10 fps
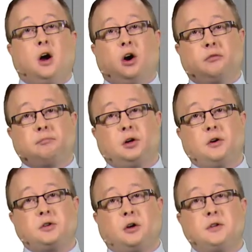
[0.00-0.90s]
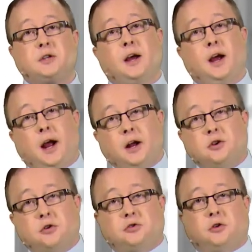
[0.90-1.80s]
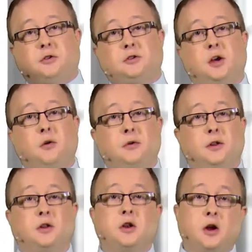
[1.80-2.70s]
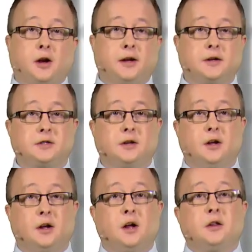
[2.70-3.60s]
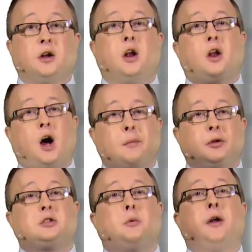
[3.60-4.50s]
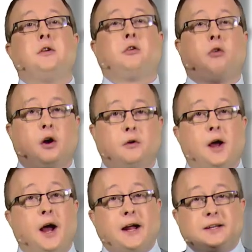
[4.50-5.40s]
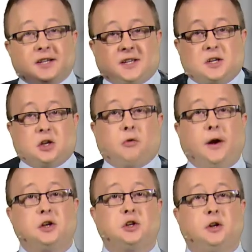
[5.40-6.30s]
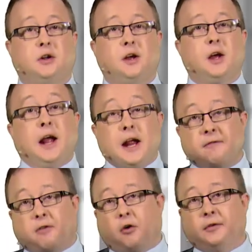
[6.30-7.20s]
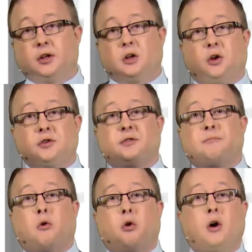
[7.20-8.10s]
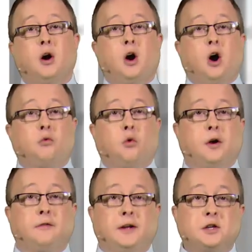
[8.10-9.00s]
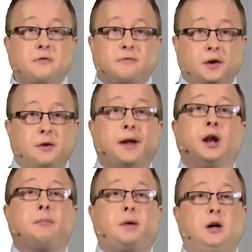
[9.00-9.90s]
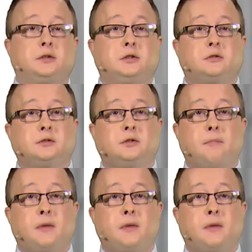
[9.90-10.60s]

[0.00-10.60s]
of protons and neutrons within the nucleus that are liable to undergo a disintegration involving the loss of more of one of these fundamental particles.